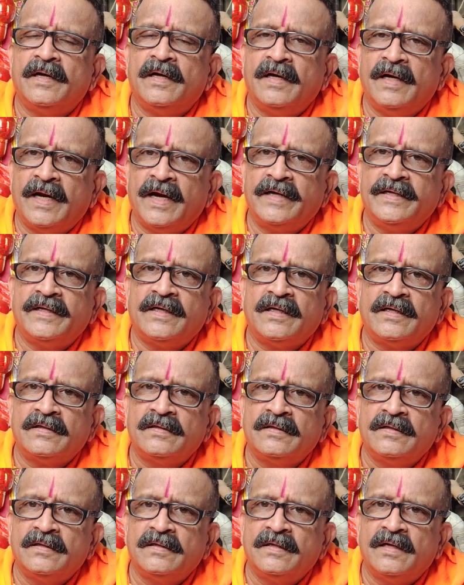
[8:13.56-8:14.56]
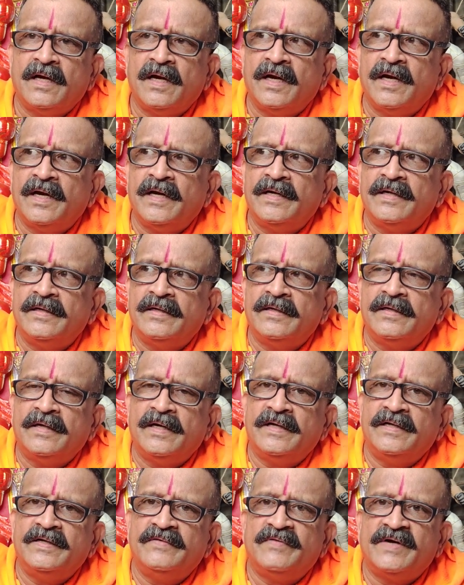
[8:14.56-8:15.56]
ladder
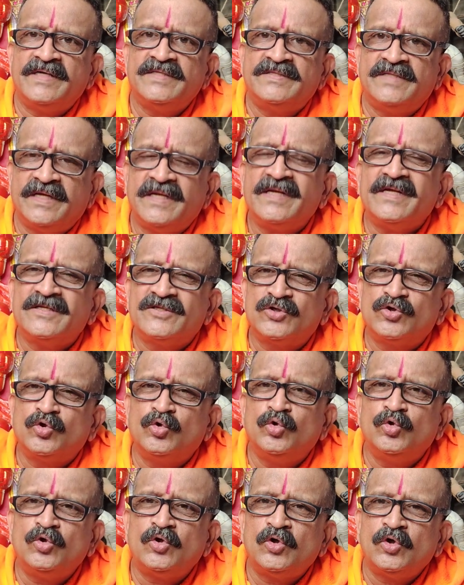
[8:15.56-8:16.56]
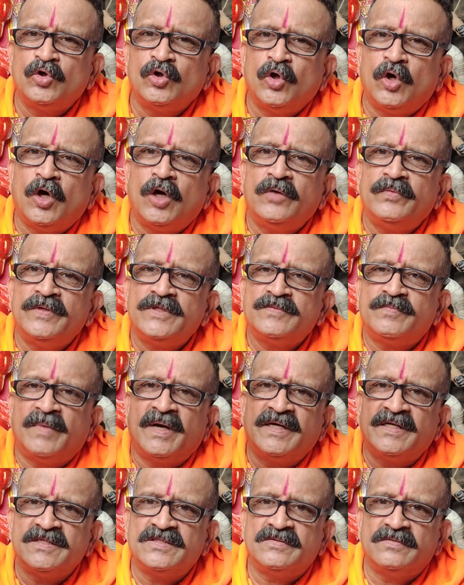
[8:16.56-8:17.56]
and a device there, a stool, on which
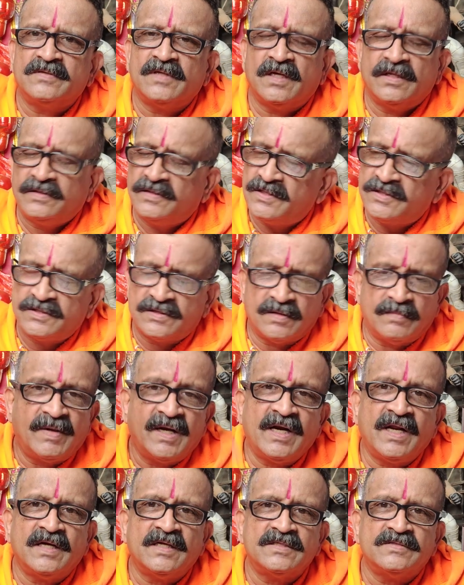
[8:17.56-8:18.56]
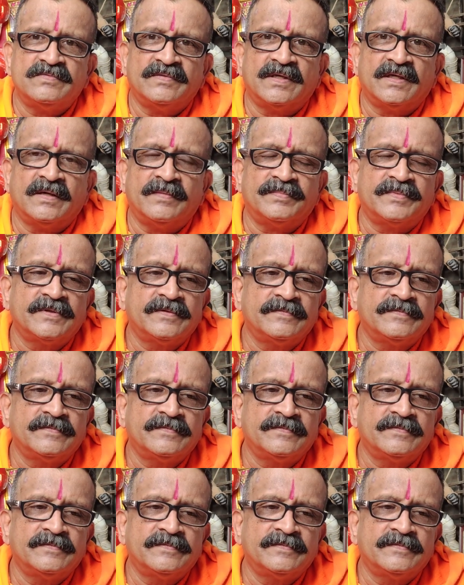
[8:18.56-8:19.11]
monkeys, these bananas were.